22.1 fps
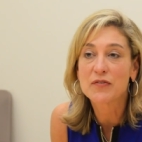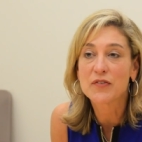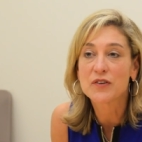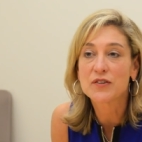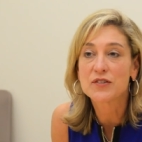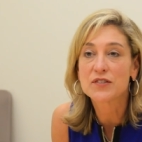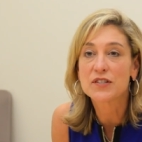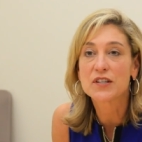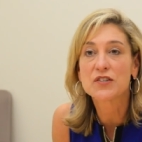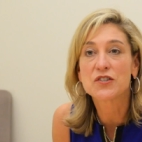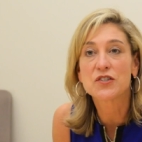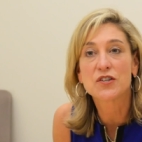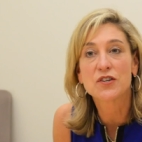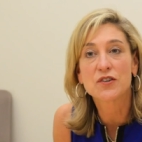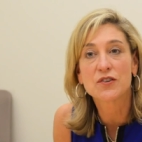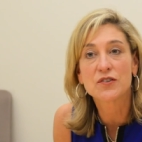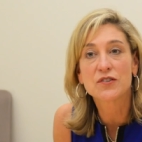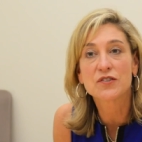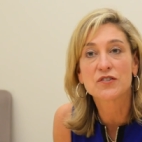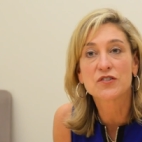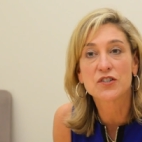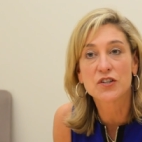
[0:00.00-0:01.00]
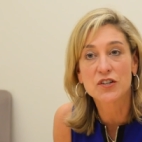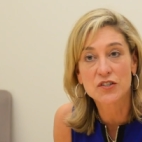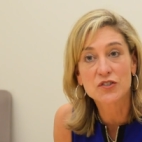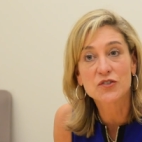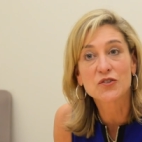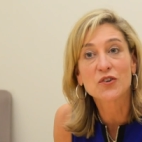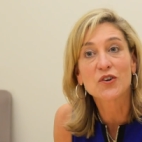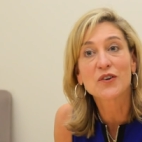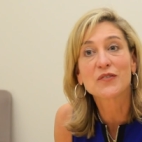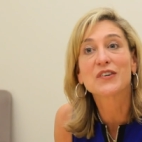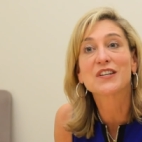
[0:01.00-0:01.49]
first 6 years
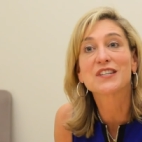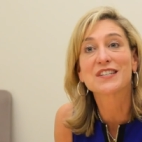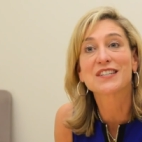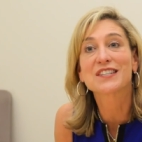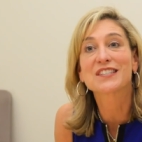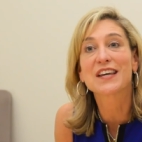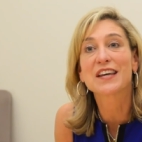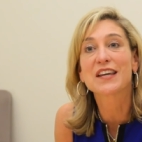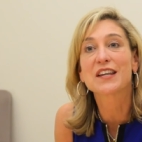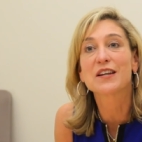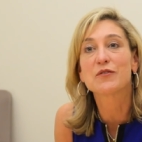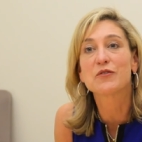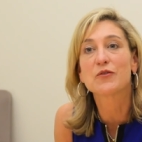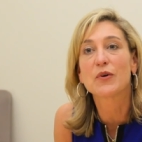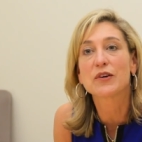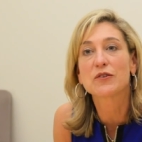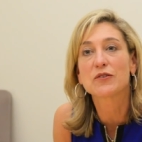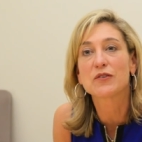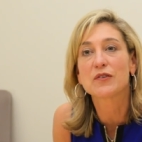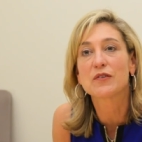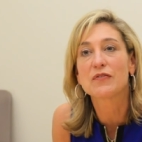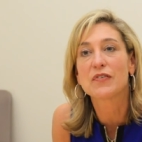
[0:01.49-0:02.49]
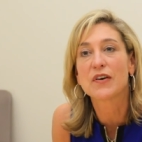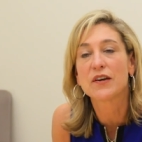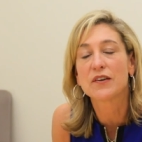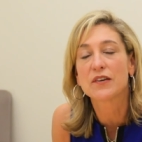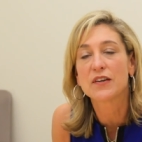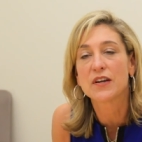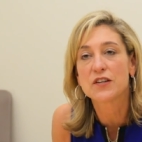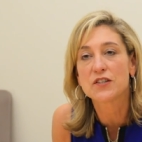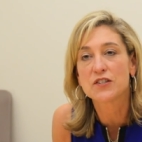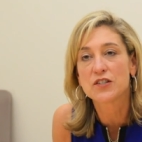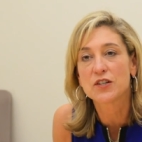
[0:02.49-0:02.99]
just served as executive director of the
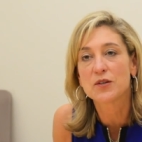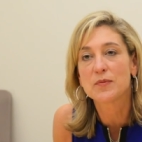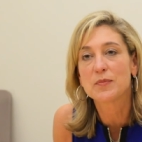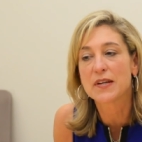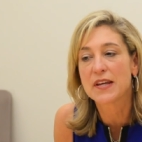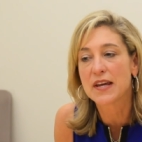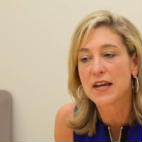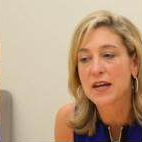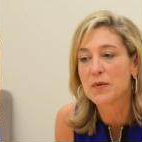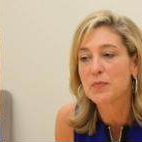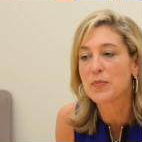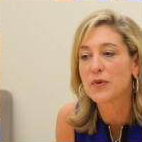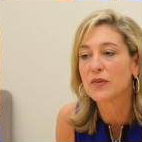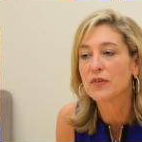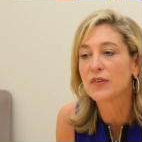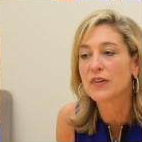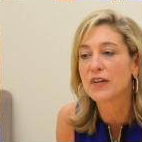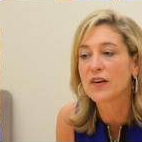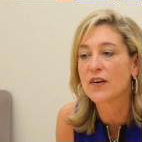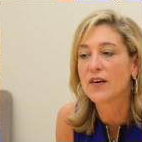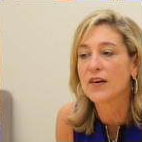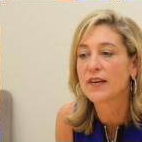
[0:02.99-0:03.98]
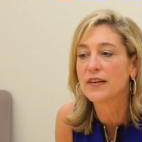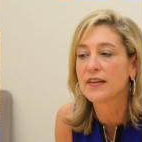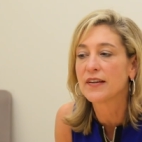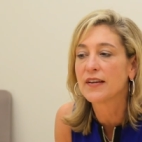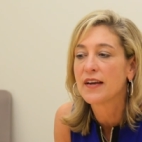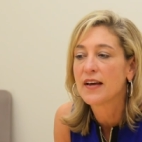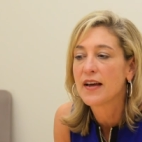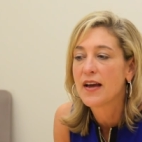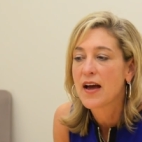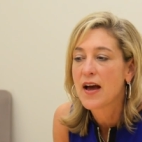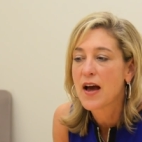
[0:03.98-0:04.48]
foundation and began building on
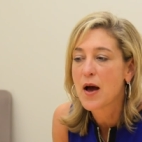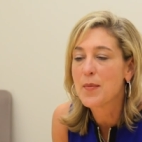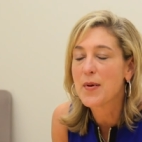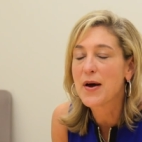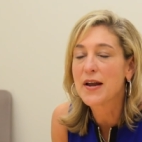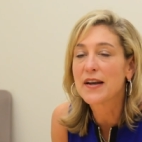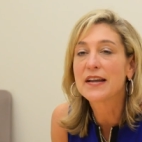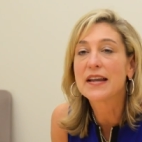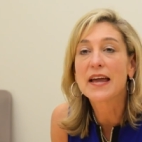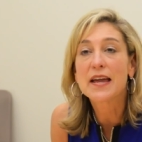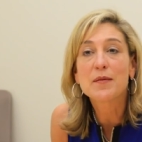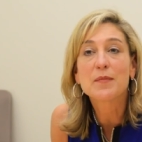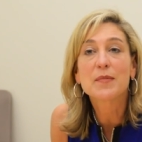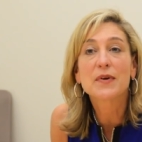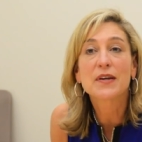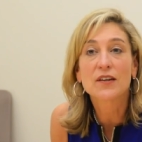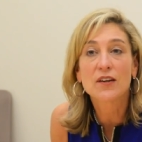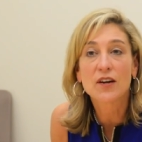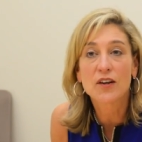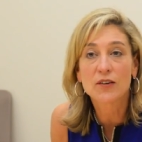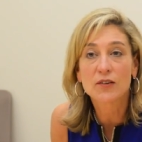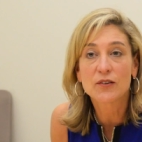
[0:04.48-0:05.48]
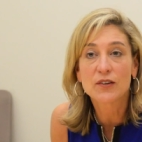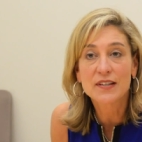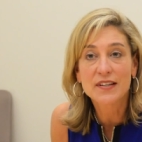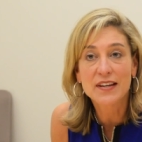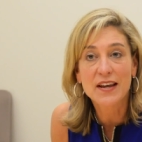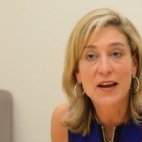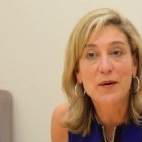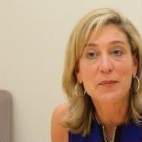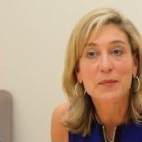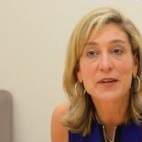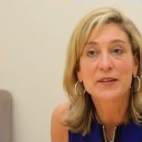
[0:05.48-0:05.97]
about an $8 million
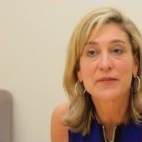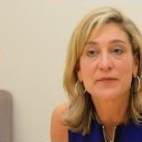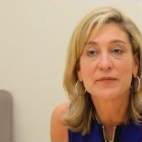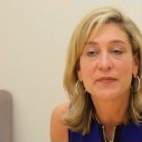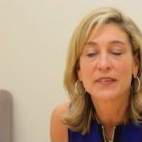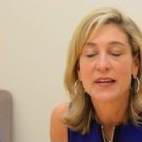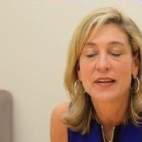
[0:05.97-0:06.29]
endowment.